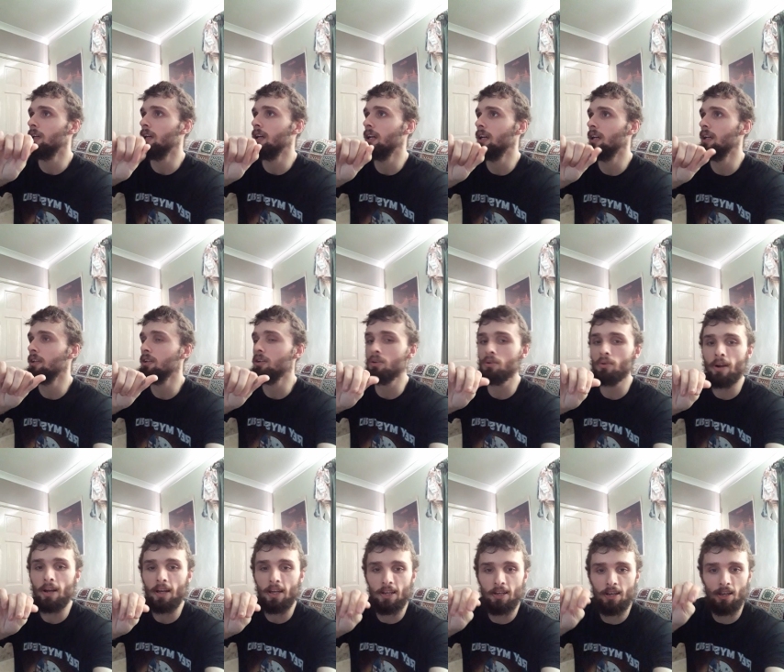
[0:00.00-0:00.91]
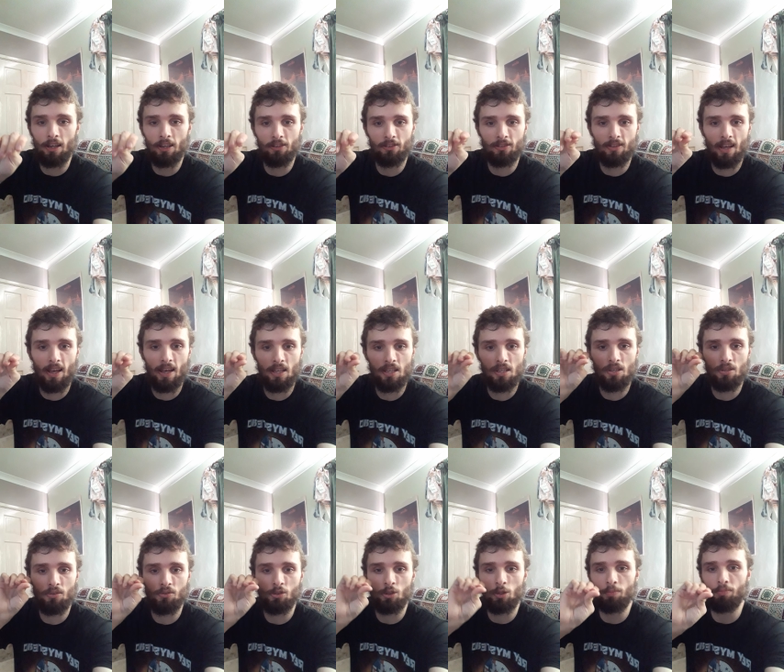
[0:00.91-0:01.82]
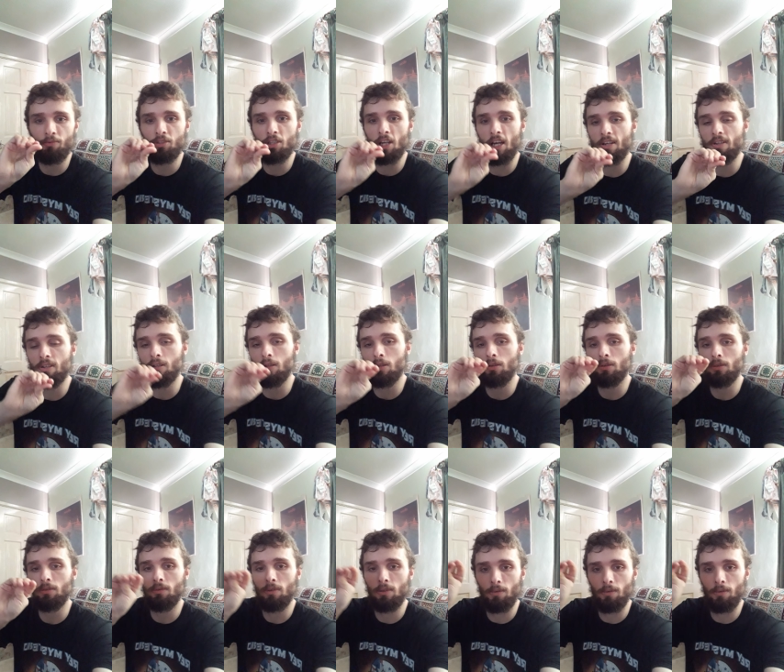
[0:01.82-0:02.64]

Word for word: Uh, you'll recognise their YouTube channel